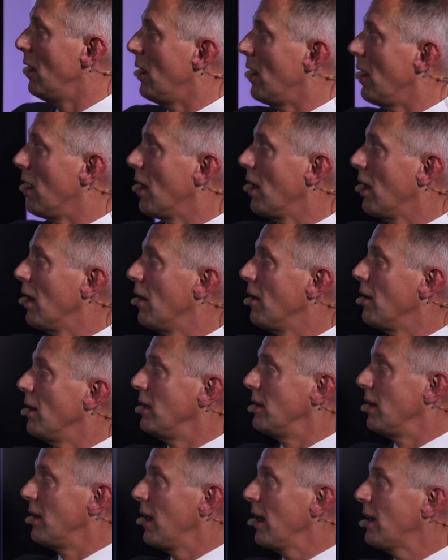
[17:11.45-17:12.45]
Uh,
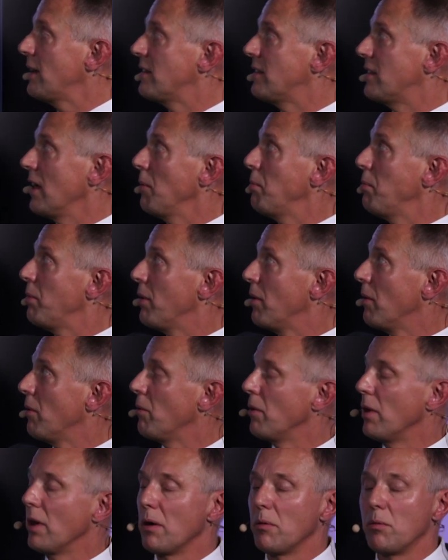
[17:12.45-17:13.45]
in the next step,
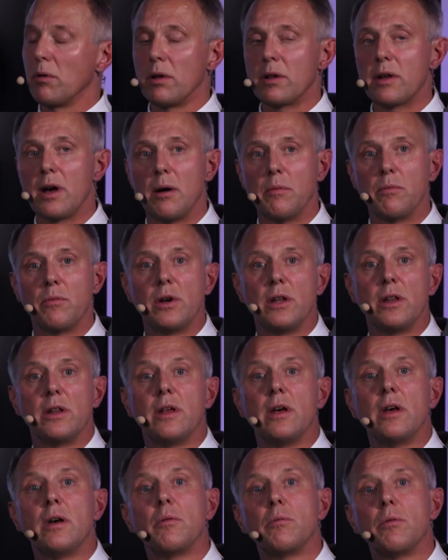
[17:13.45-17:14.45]
we are, will come with,
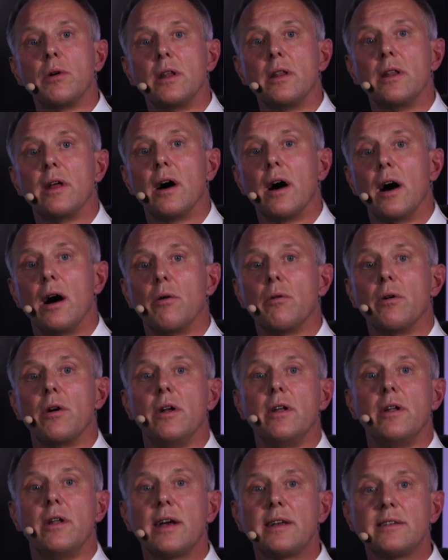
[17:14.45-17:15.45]
with our
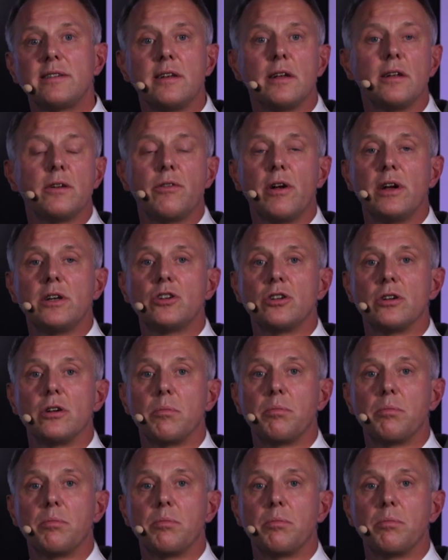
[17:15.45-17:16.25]
next generation of